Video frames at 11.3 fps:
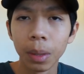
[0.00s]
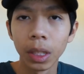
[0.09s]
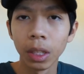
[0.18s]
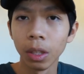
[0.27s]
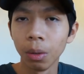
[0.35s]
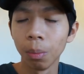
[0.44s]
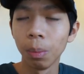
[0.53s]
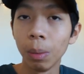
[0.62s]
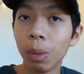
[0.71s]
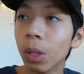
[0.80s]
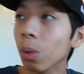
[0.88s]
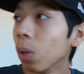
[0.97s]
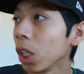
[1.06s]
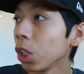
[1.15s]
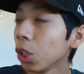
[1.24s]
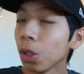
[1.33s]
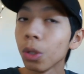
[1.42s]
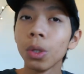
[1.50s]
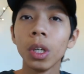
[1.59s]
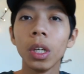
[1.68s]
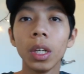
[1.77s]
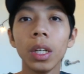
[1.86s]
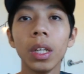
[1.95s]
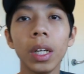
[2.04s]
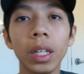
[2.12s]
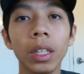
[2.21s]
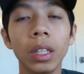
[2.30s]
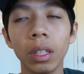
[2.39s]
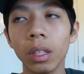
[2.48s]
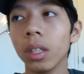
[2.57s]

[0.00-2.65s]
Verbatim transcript: so people watch you and